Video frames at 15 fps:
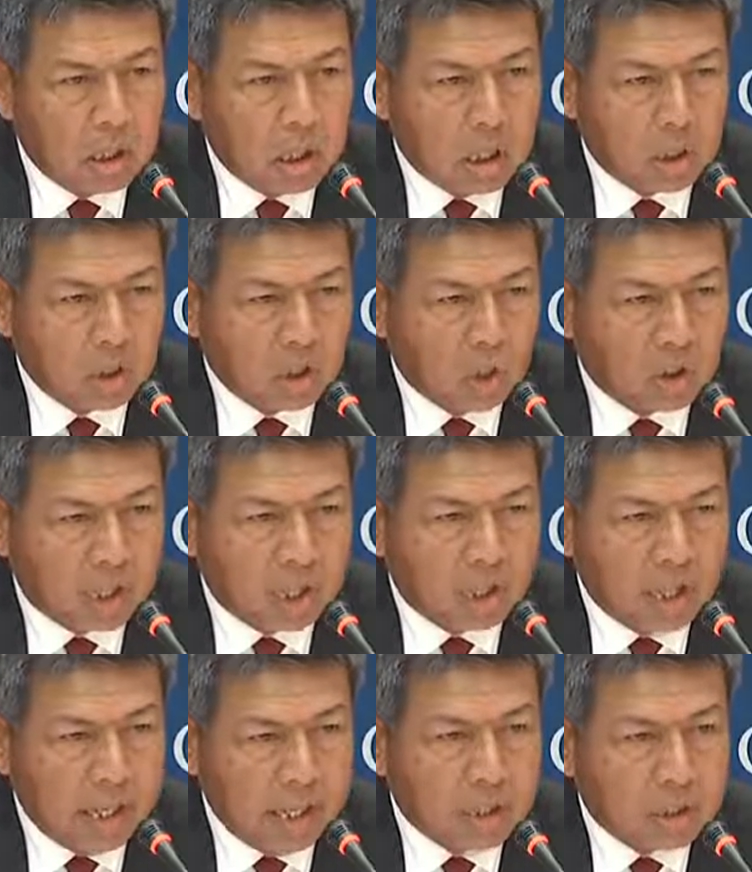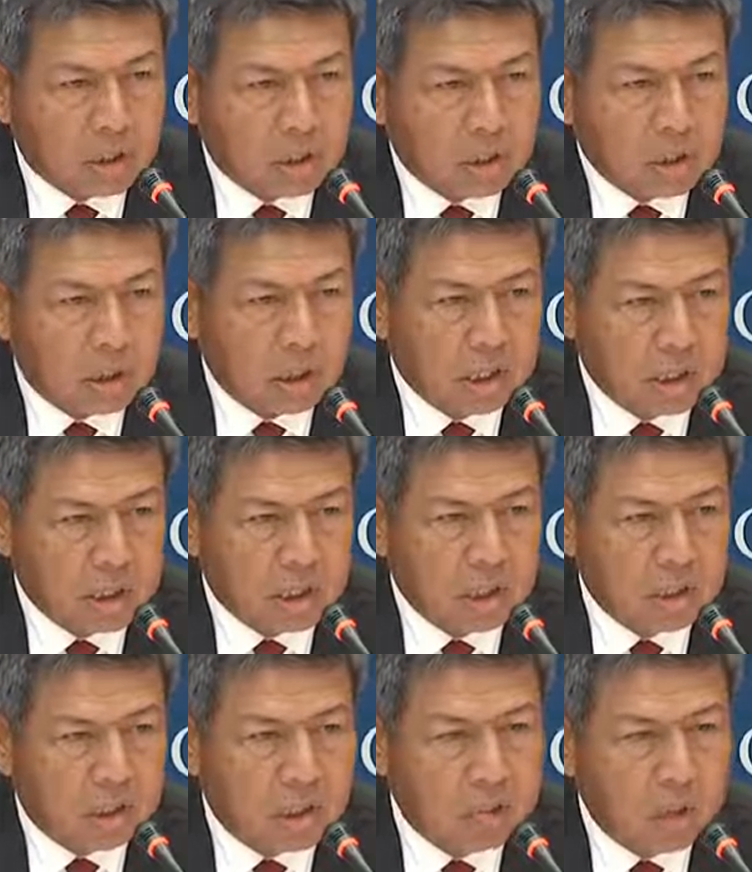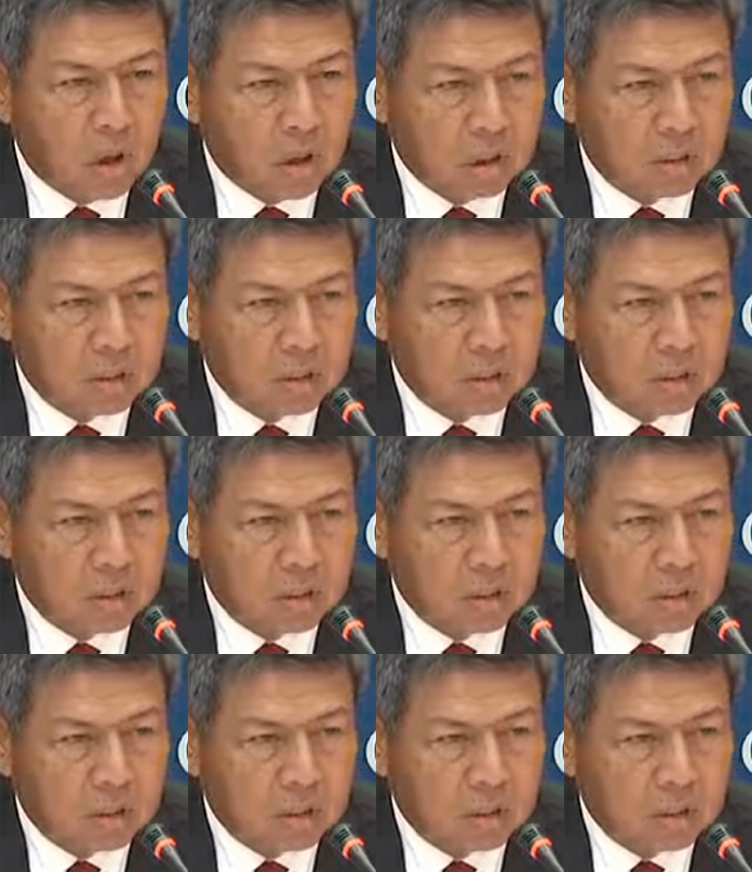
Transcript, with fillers: exotic east, the eastern seaboard,